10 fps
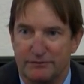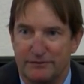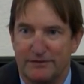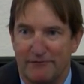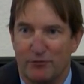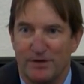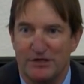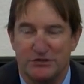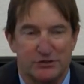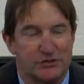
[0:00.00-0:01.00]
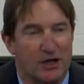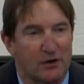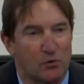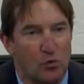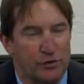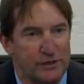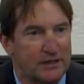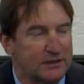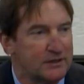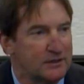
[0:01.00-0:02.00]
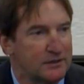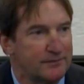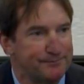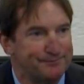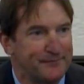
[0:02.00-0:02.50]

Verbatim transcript: the information is not coordinated in, in a,